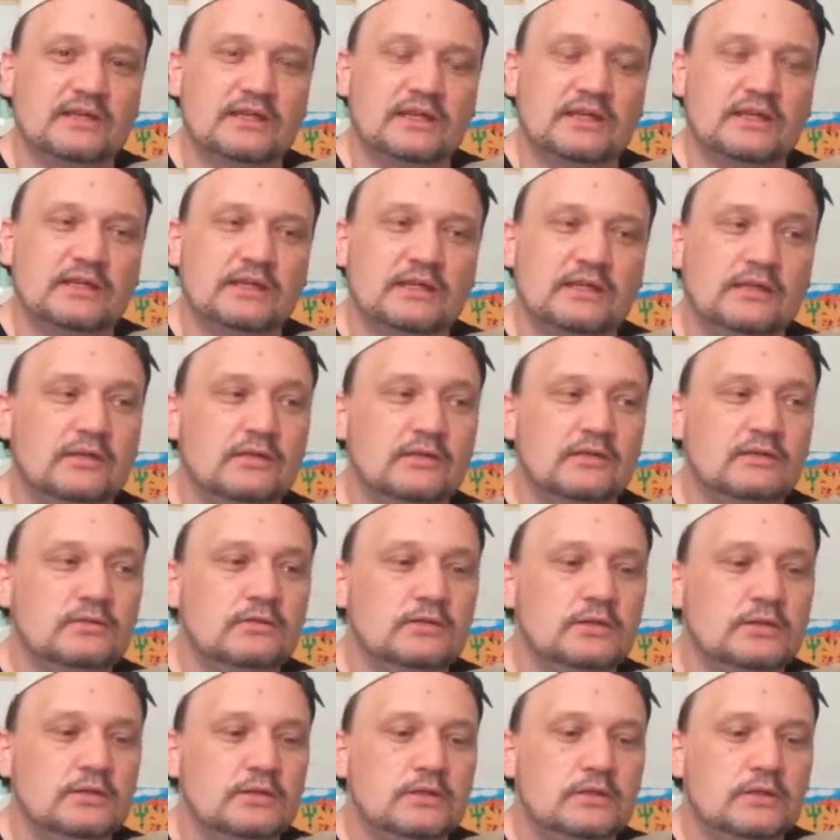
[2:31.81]
And
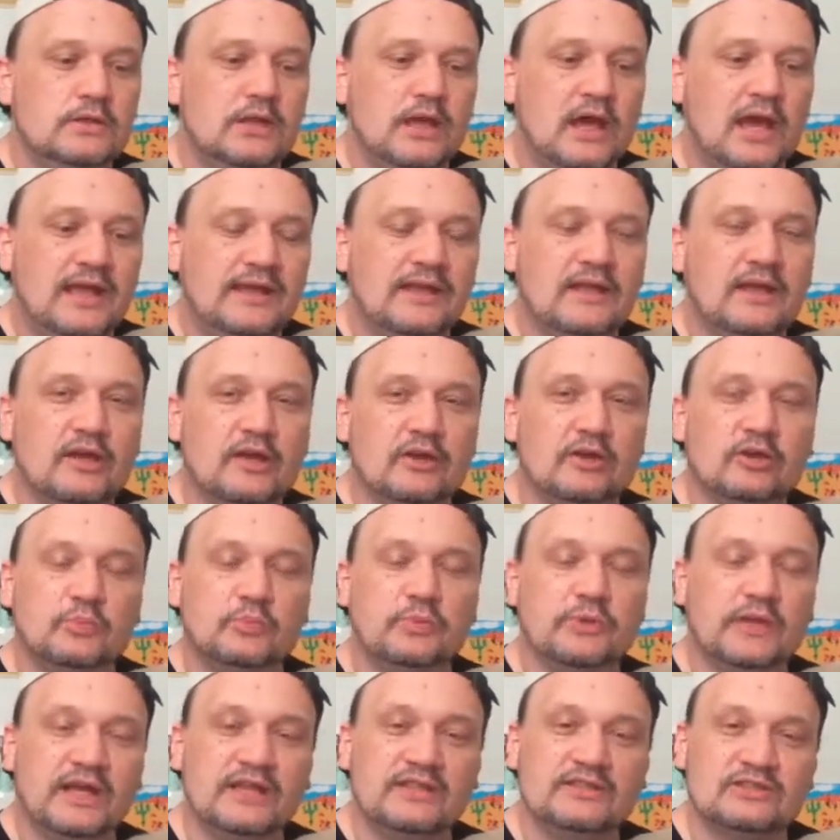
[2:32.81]
I got other
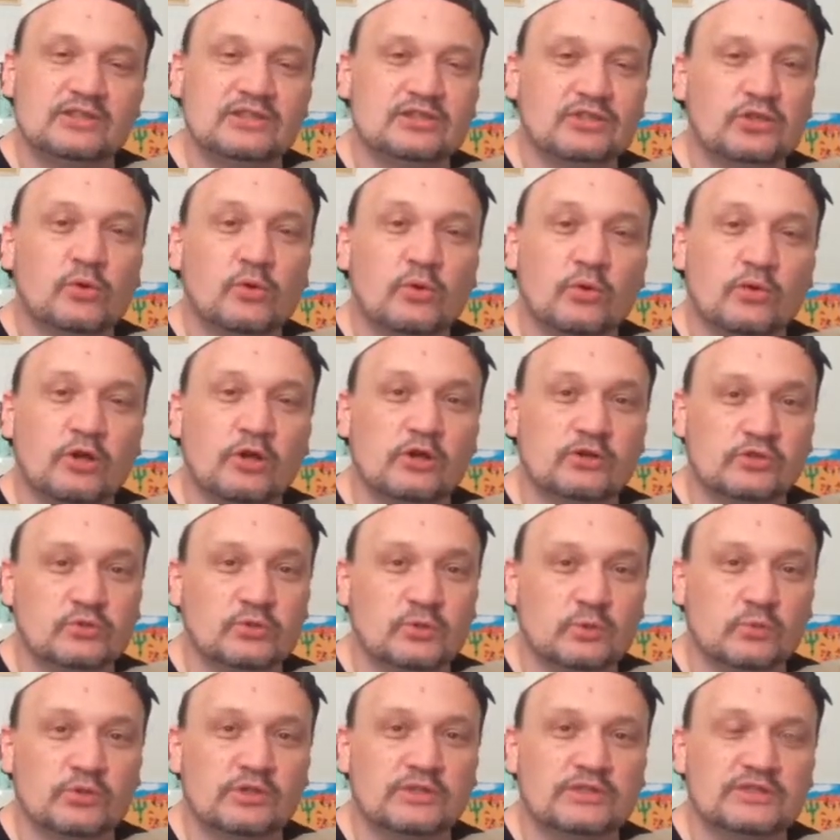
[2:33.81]
plans to show a
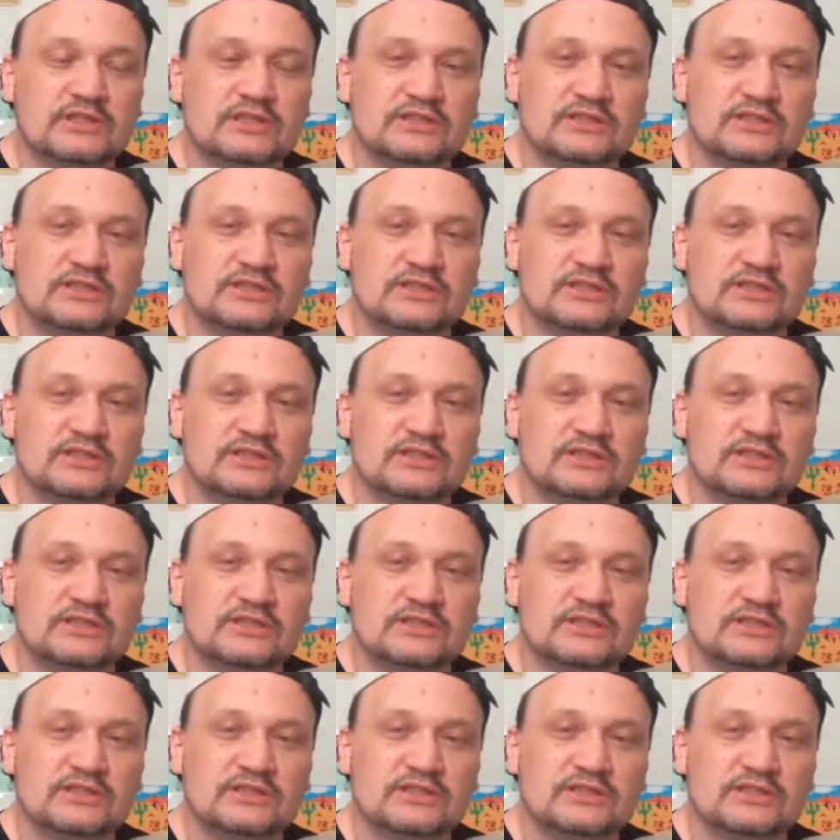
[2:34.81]
country ones.